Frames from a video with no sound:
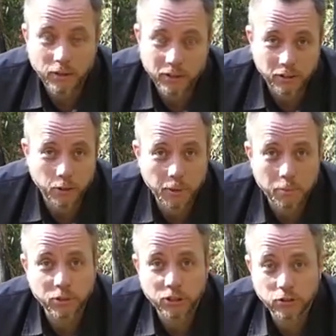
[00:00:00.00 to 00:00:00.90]
It's still being
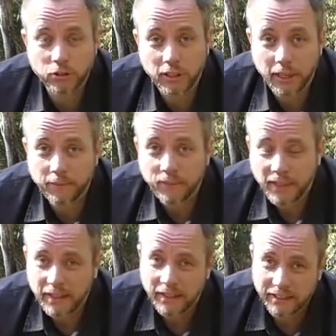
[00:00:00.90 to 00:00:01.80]
produced today,
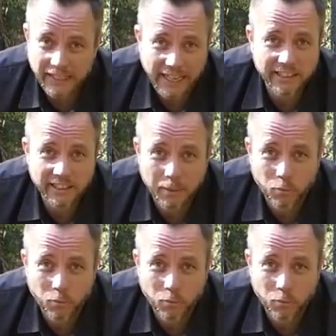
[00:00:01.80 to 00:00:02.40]
exactly the same